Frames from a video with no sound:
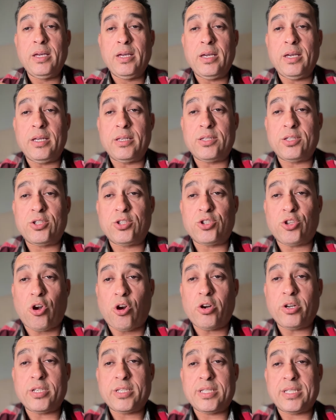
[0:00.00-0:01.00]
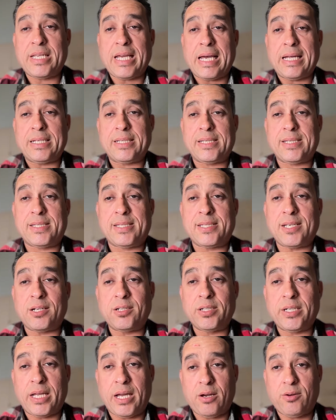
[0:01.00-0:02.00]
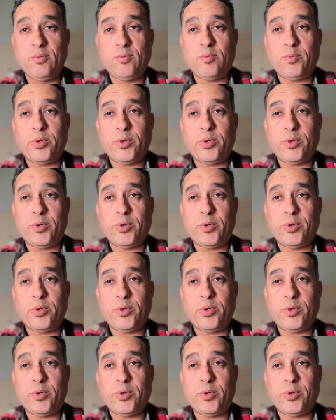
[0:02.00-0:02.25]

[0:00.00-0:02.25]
It starts at sundown.